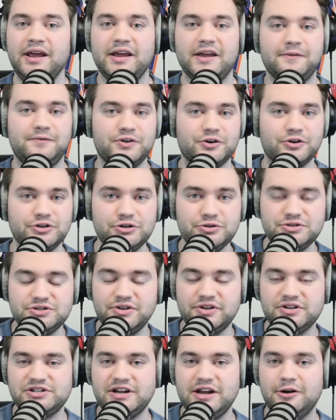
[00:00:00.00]
If you're new to
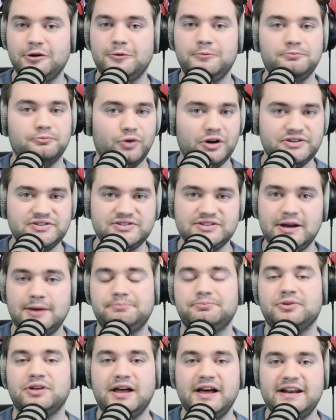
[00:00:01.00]
the channel, what's
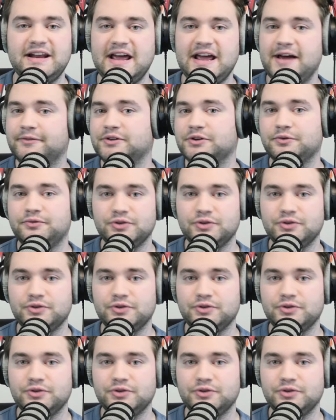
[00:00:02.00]
up? Glad to have you.